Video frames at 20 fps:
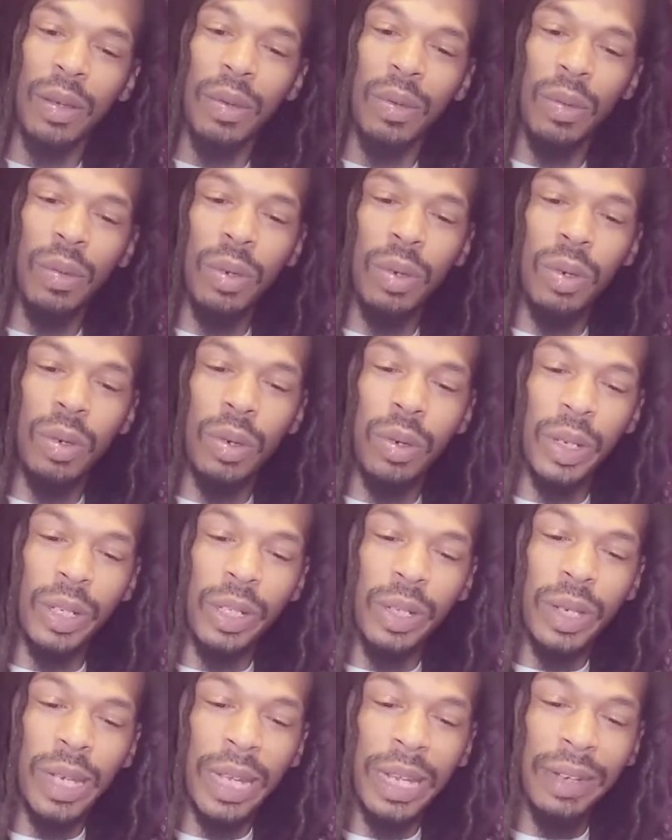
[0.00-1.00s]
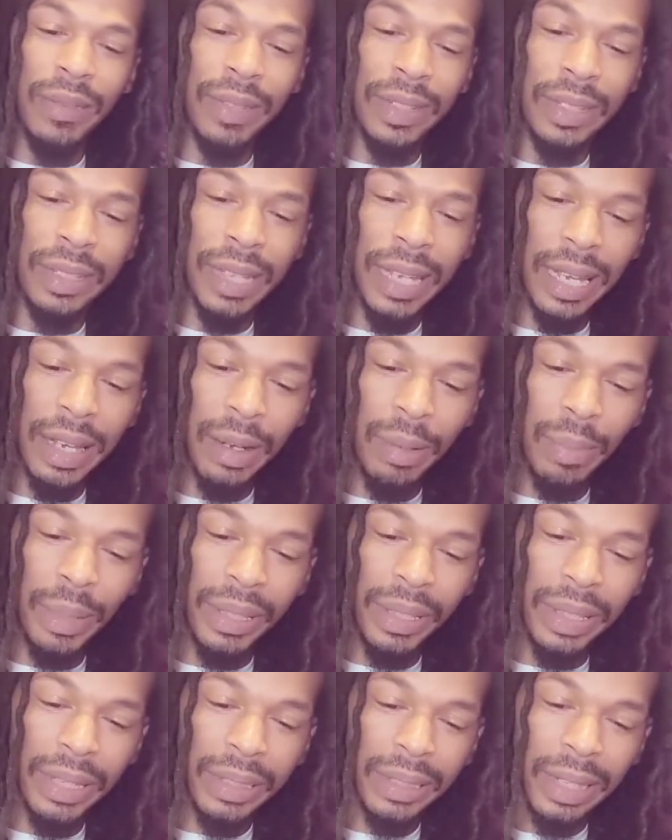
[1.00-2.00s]
Woo, and you can't even tell,
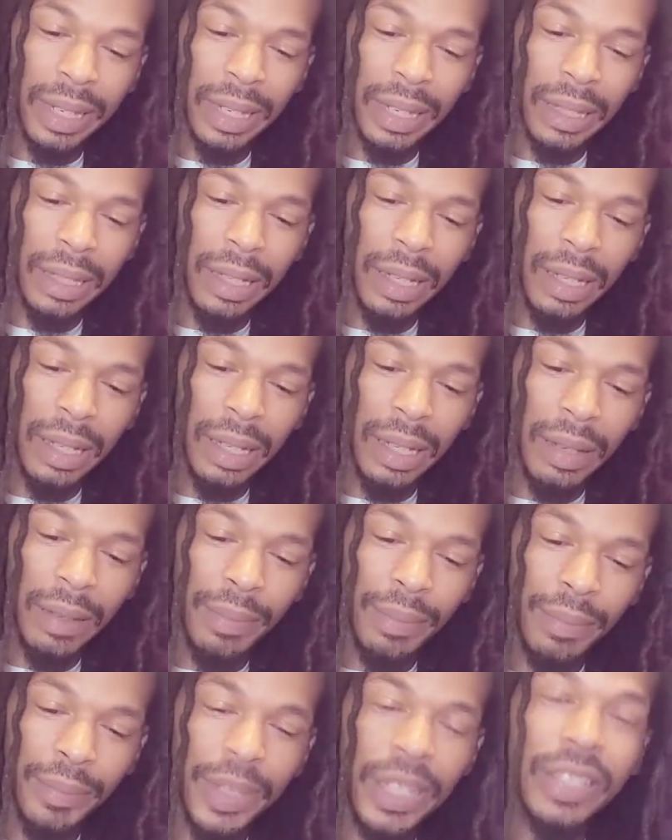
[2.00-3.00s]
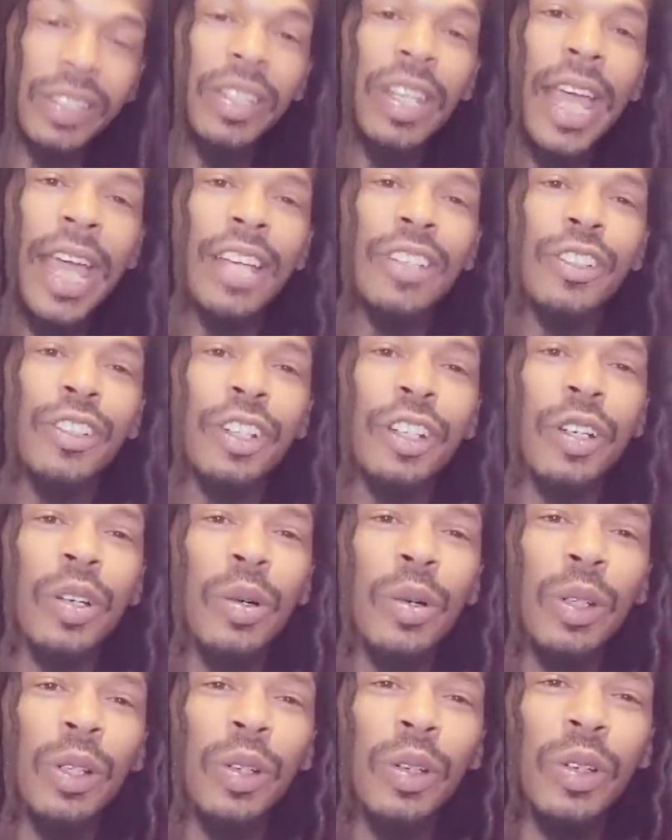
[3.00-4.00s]
but there's like a texture
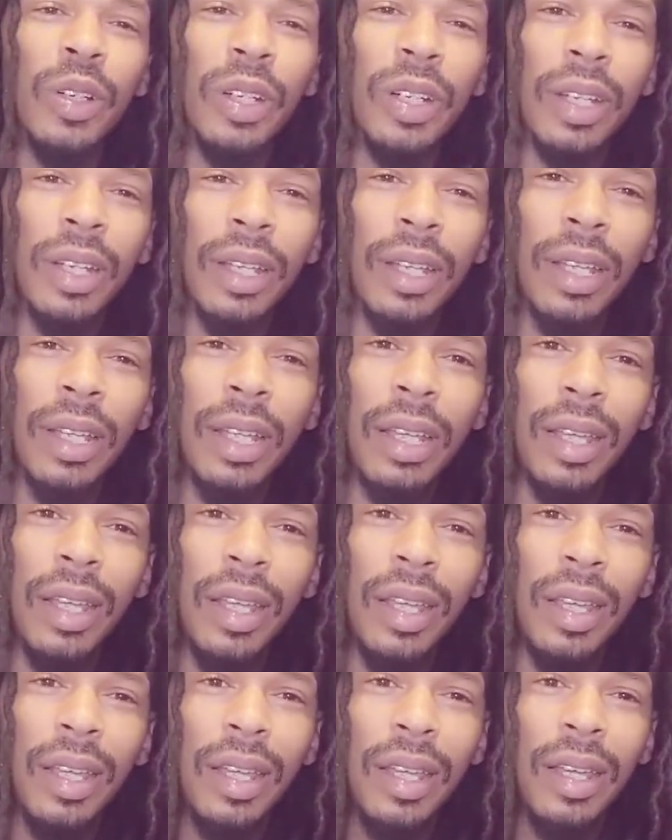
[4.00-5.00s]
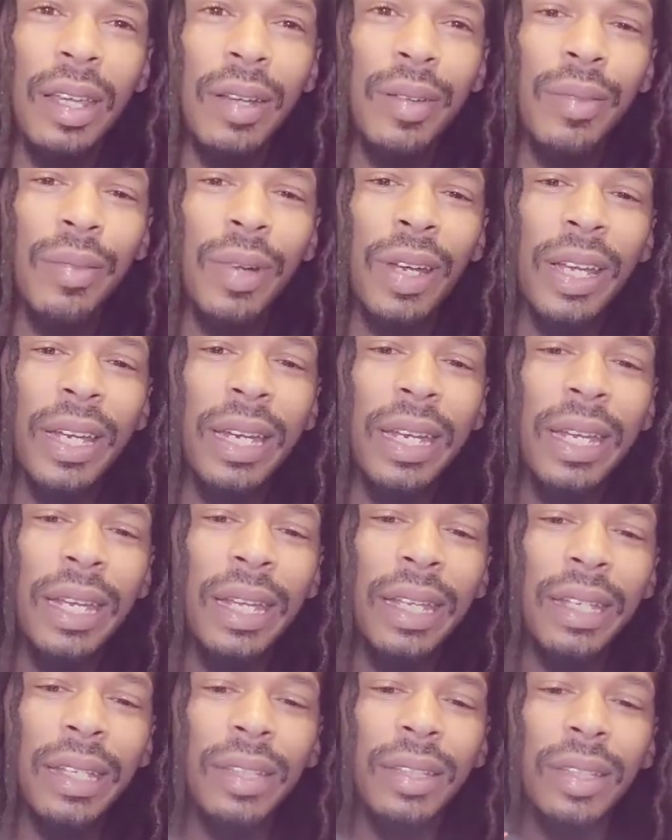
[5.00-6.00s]
going on right
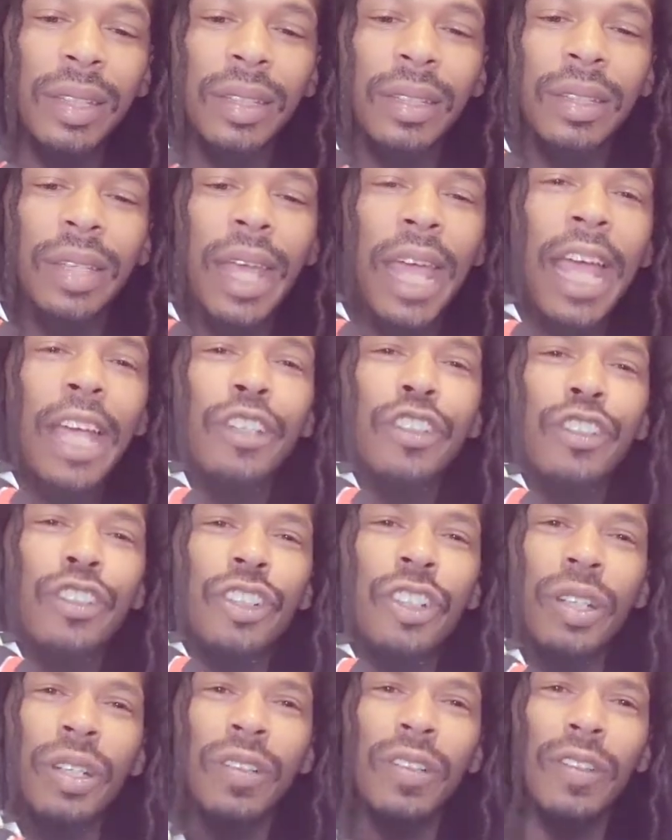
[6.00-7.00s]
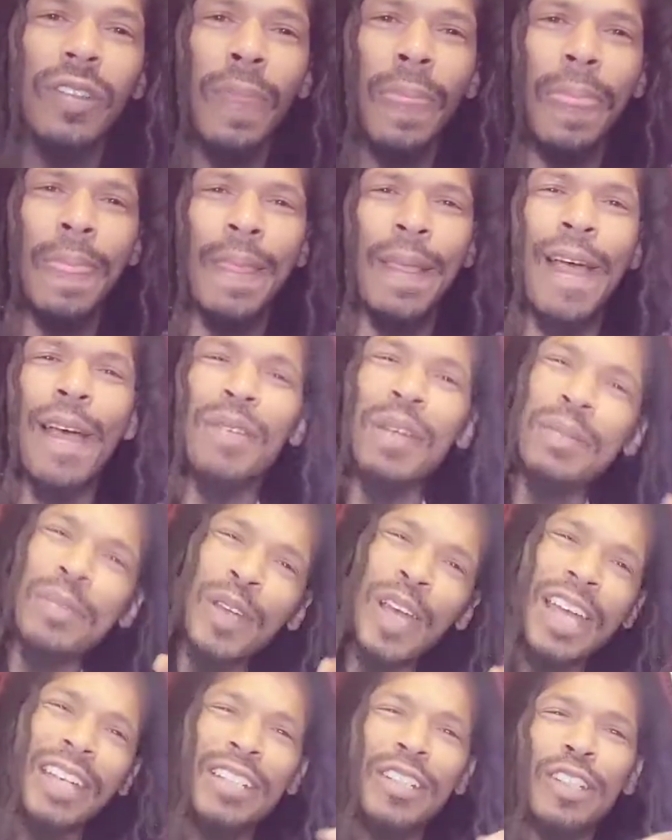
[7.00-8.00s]
here. There's a texture. I don't even
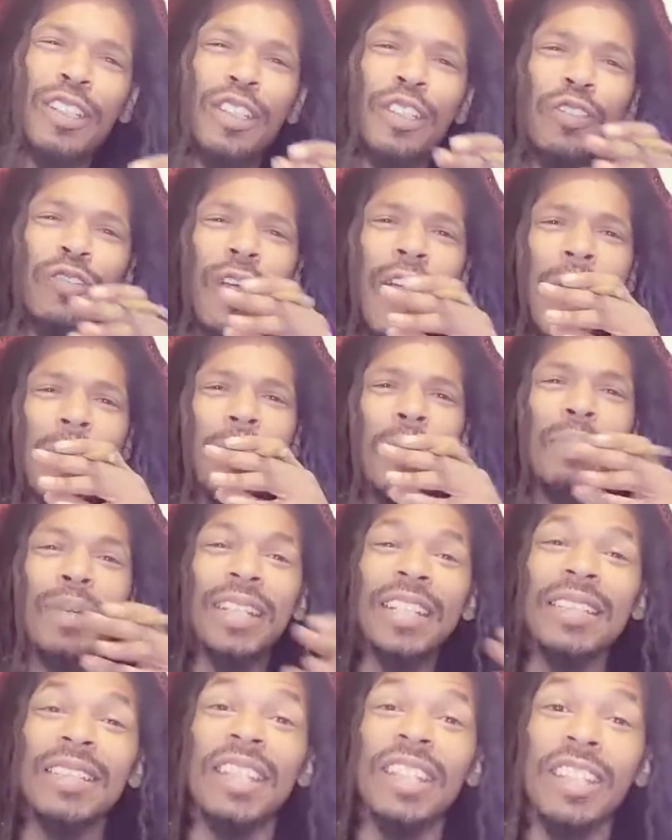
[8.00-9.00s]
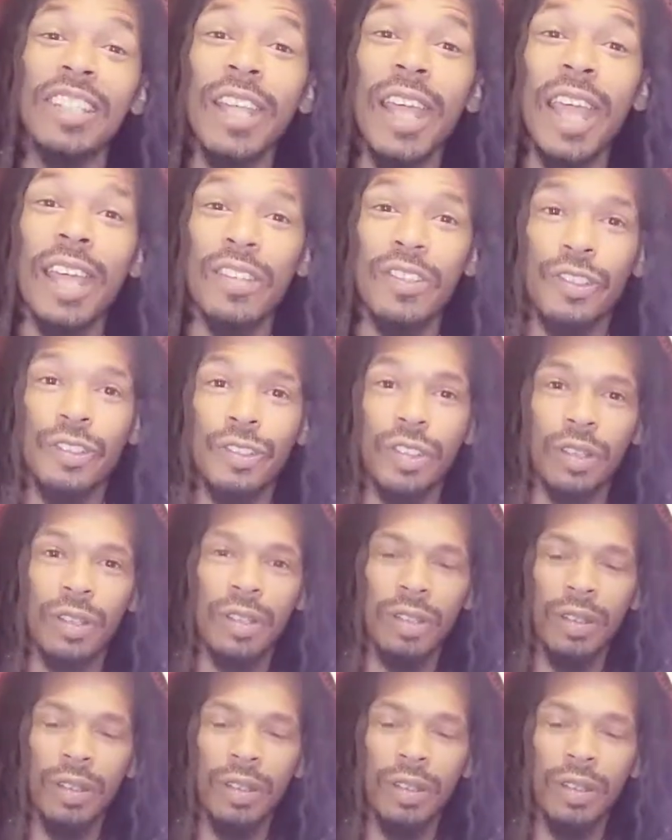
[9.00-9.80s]
know how to describe it, but it's a texture.